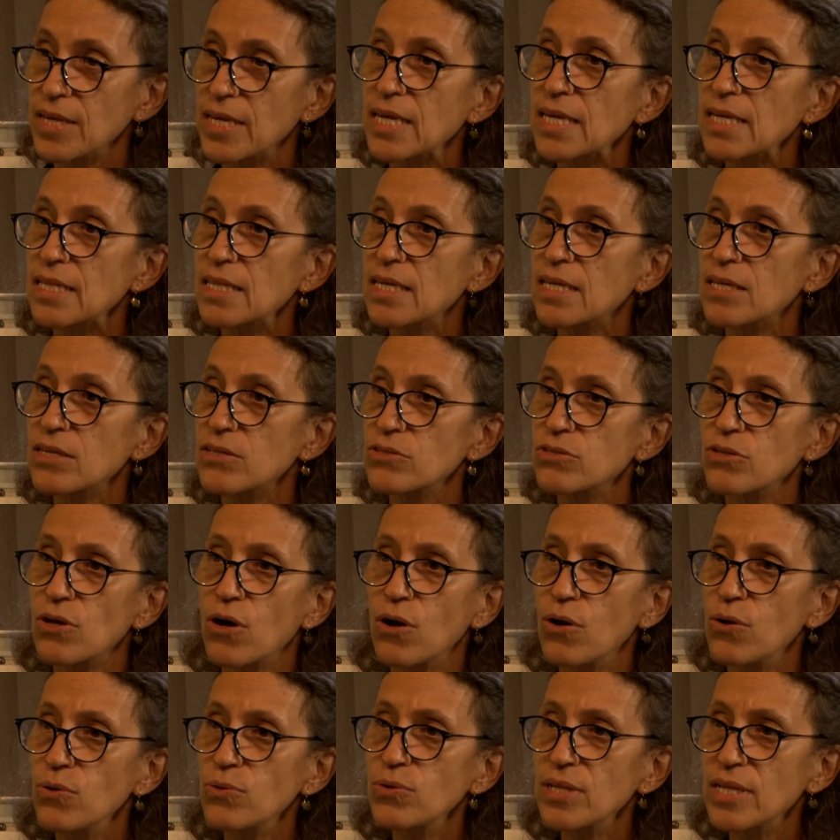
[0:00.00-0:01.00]
Healing is
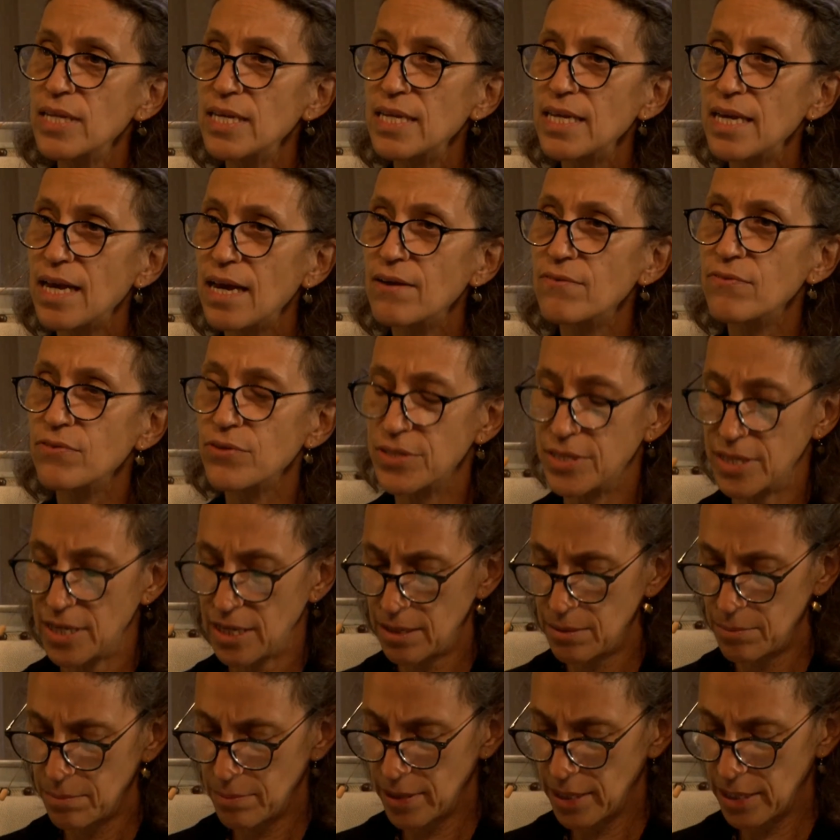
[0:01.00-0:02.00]
only ever
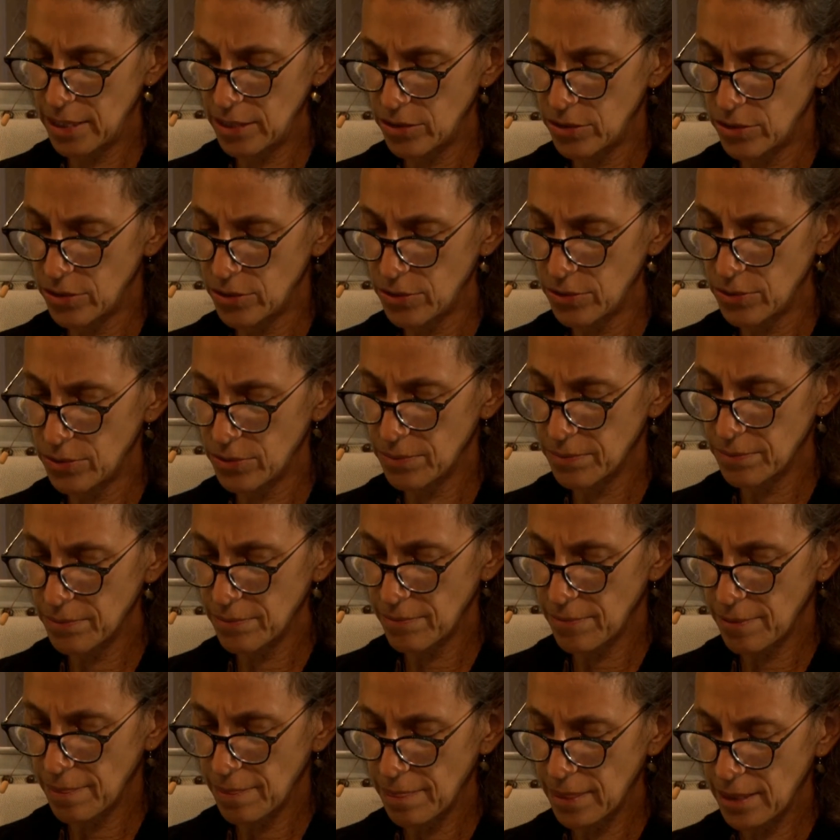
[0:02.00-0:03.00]
done by you.
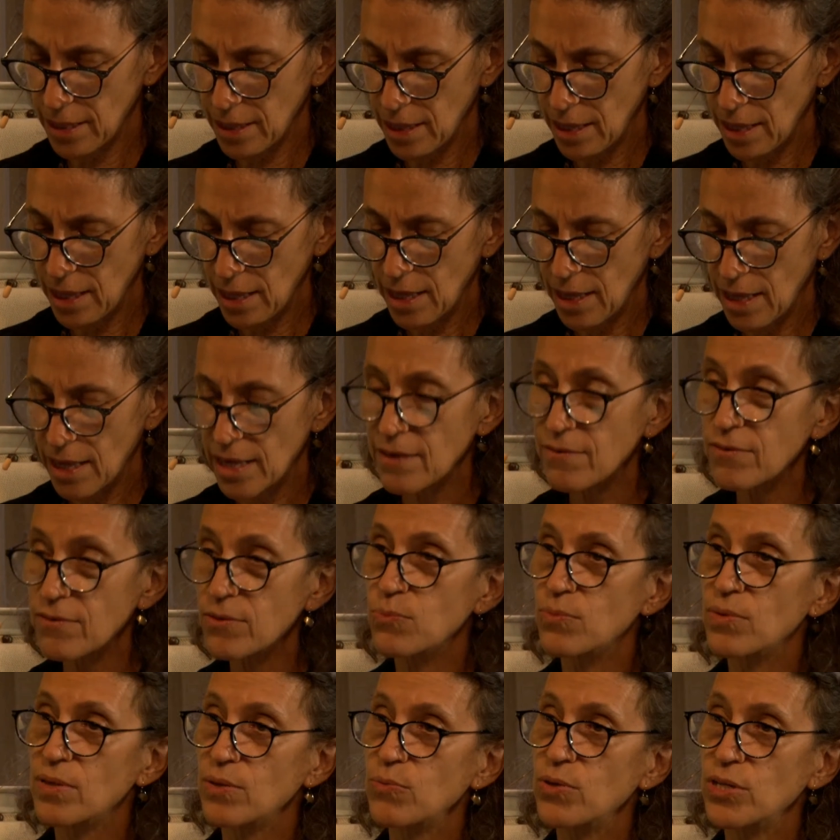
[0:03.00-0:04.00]

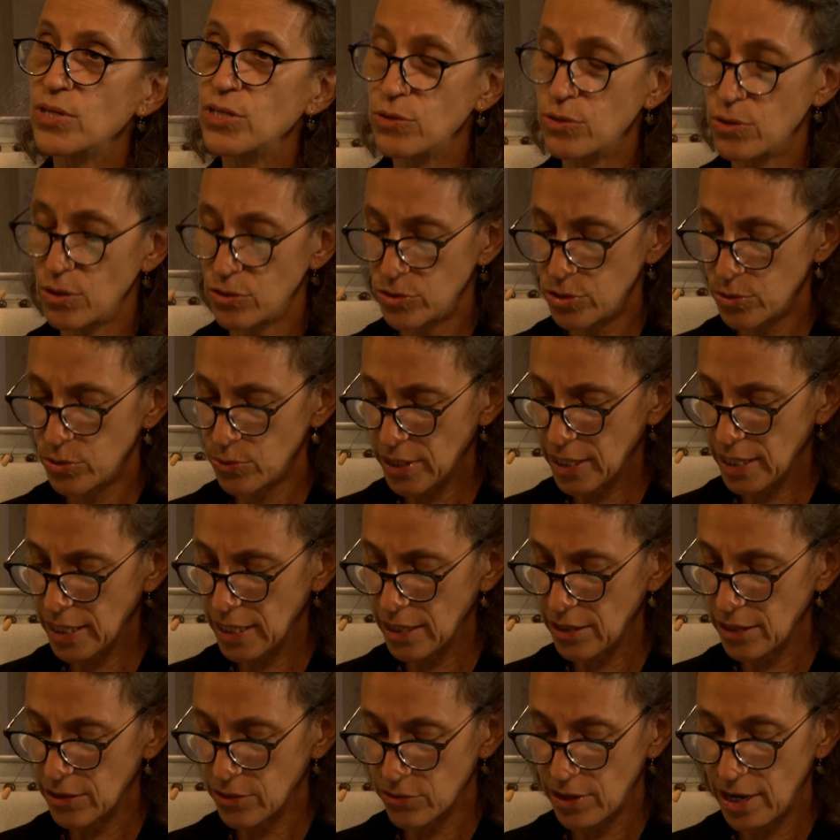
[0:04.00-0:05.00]
Even when you go to a
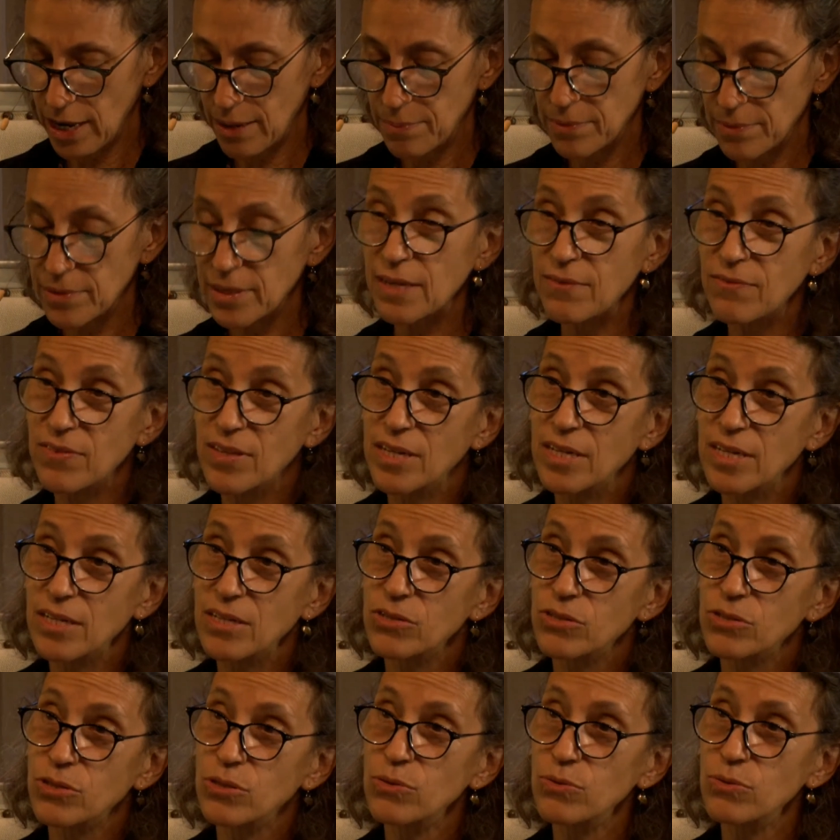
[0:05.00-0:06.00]
healer, I believe that
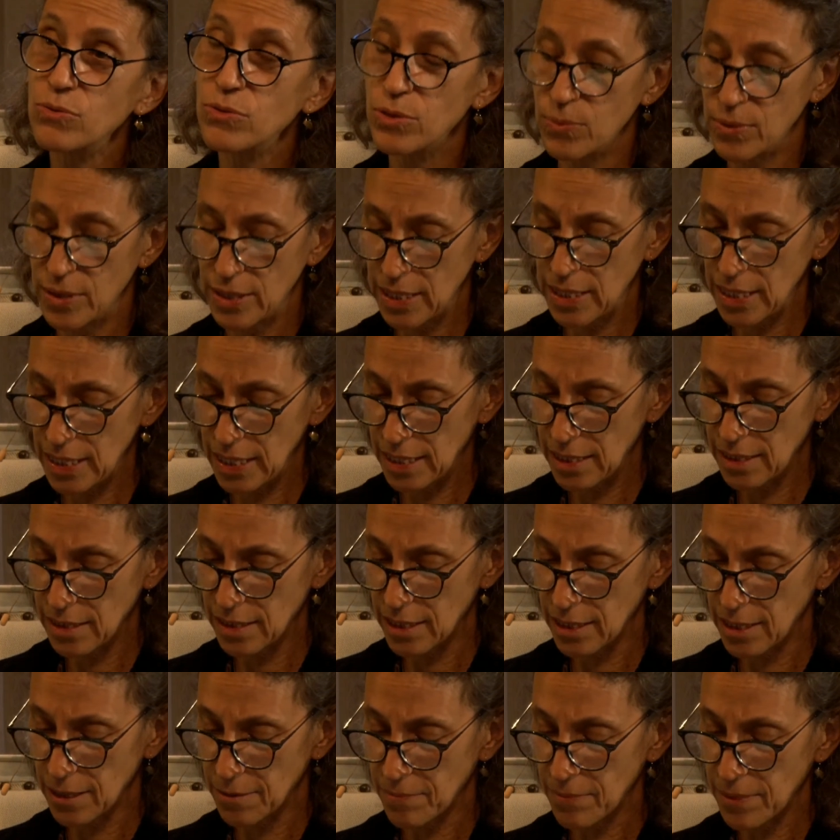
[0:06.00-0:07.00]
it is you doing the
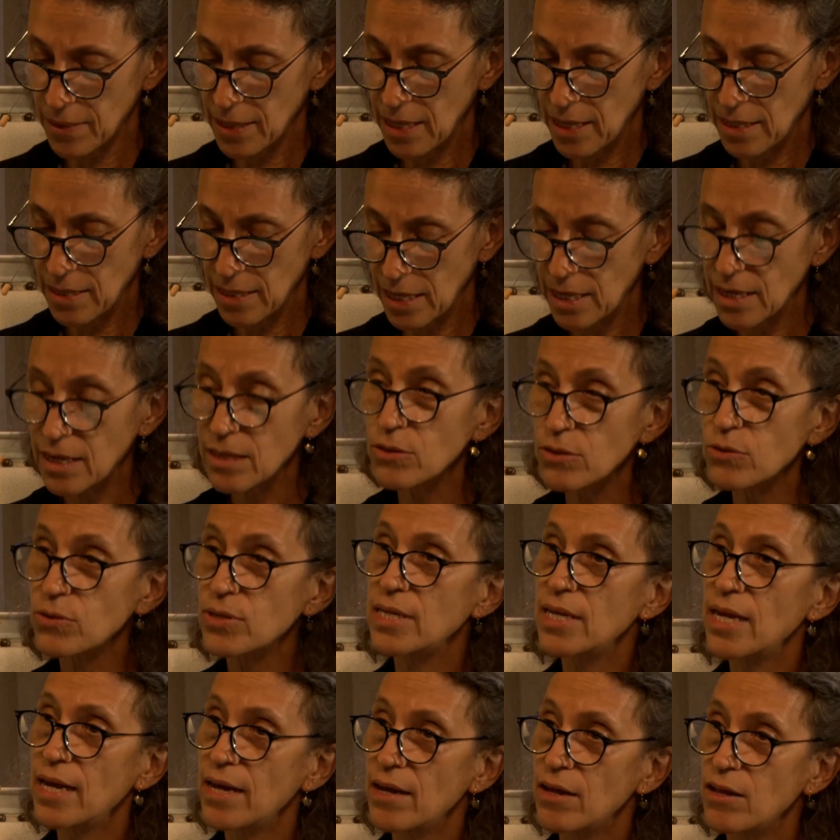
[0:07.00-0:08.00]
healing. The healer
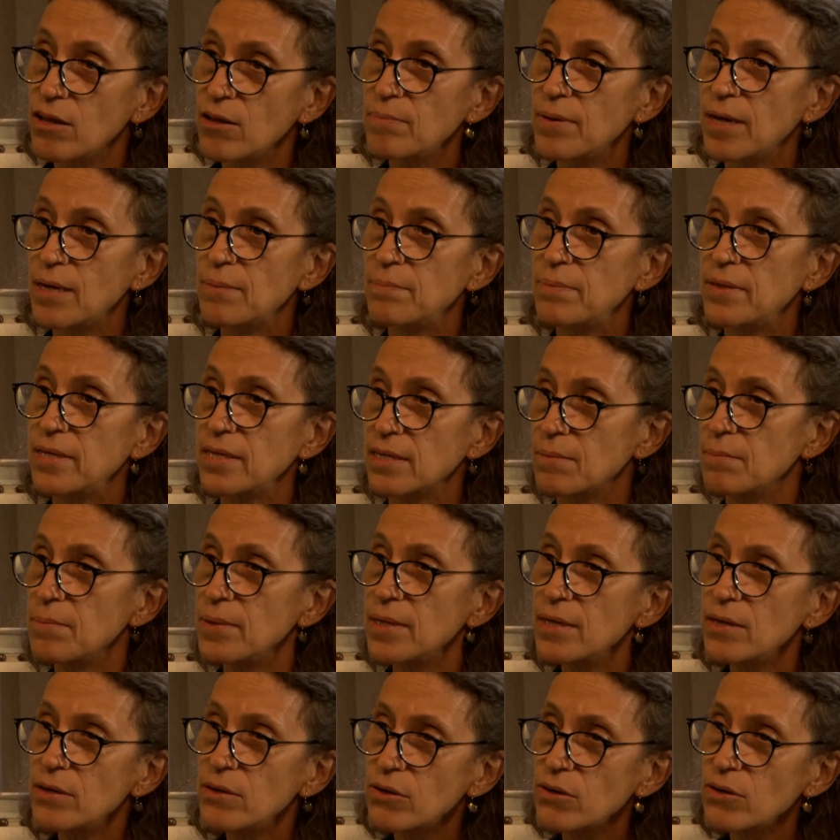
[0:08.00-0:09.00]
can help by being a
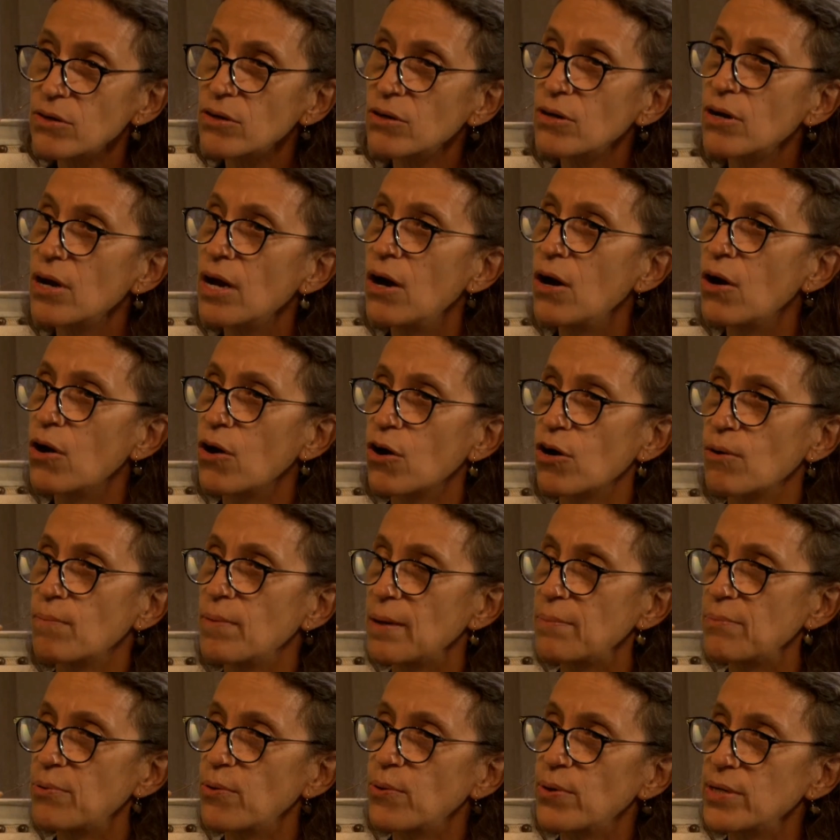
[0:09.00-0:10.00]
mirror or
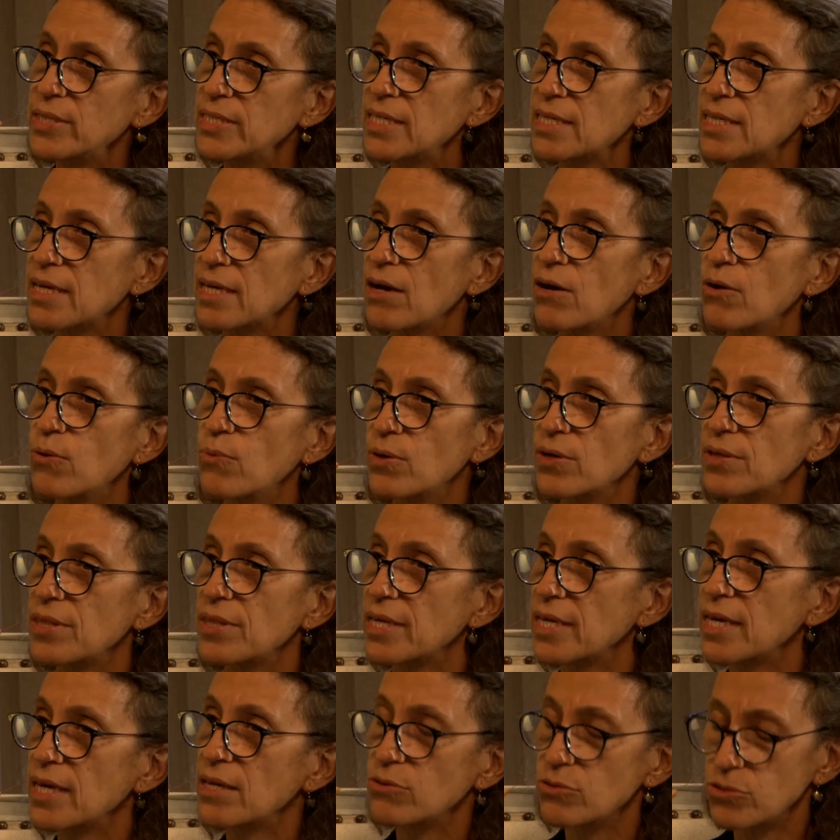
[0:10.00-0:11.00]
by pointing out where
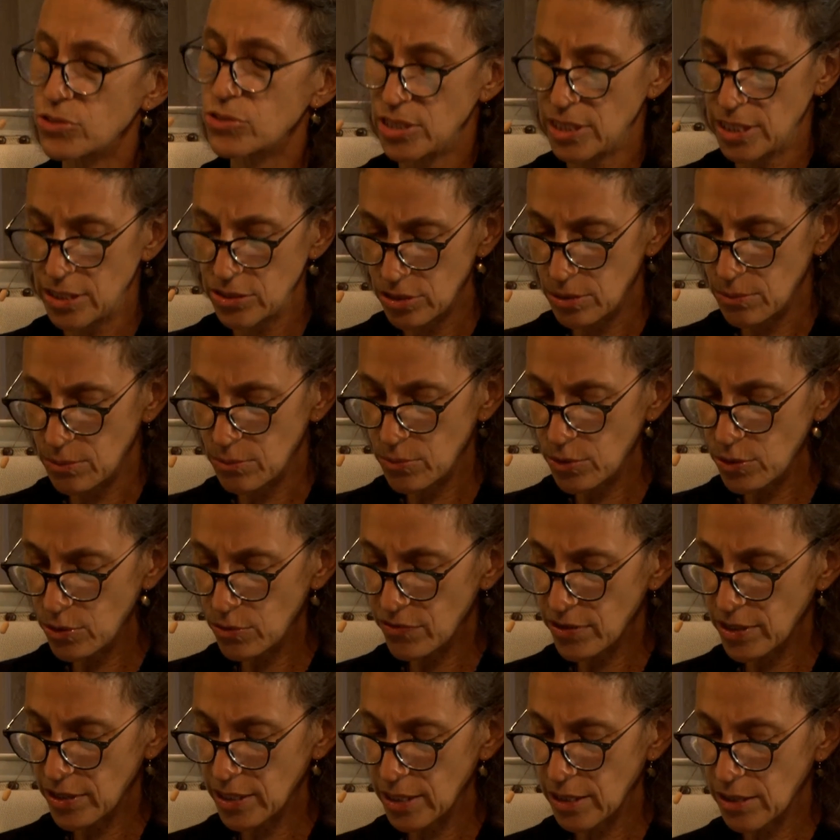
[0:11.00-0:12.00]
the energy isn't
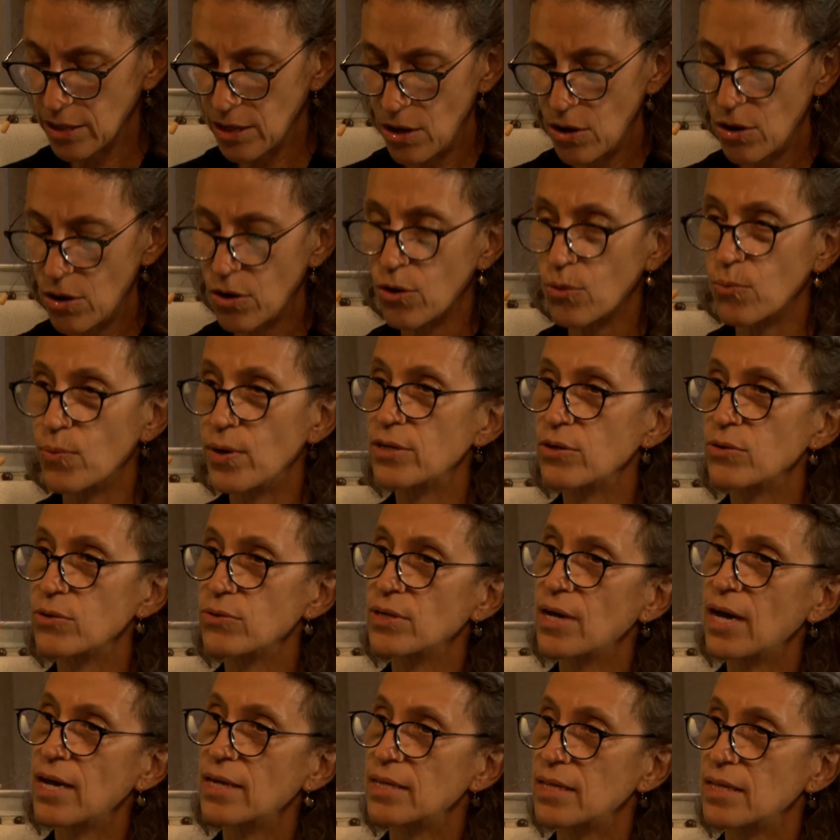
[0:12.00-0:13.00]
moving or what you're
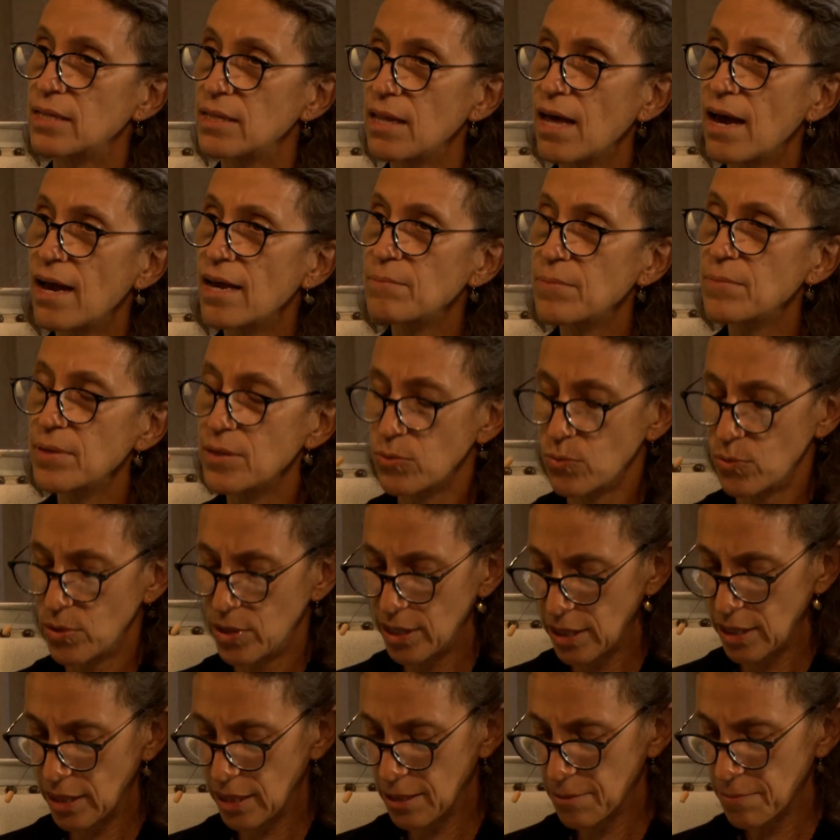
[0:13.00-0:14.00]
not in alignment
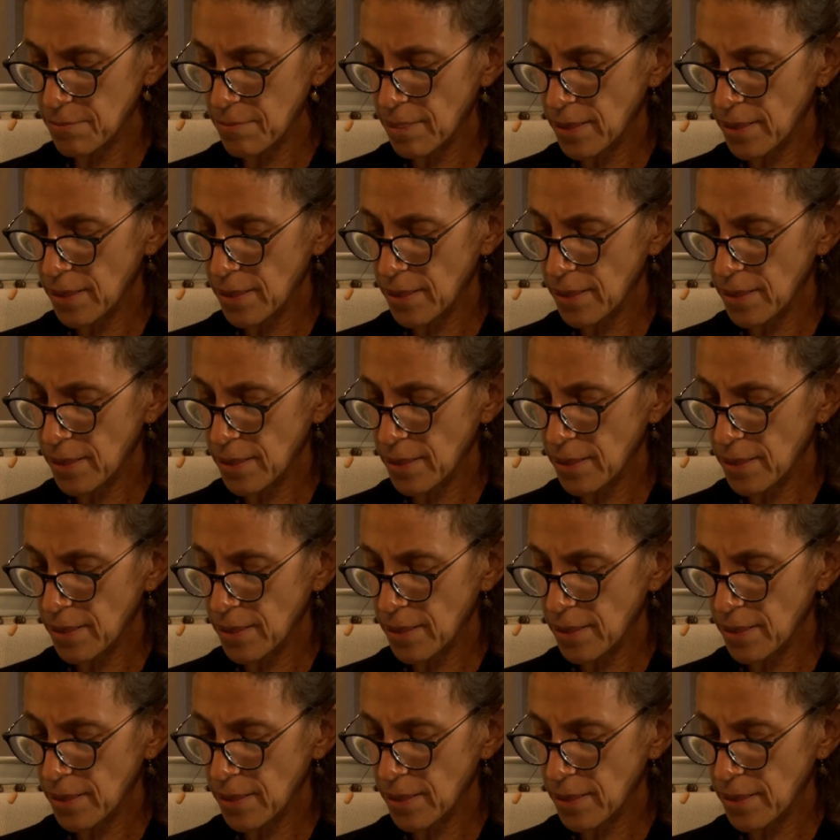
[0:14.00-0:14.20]
with.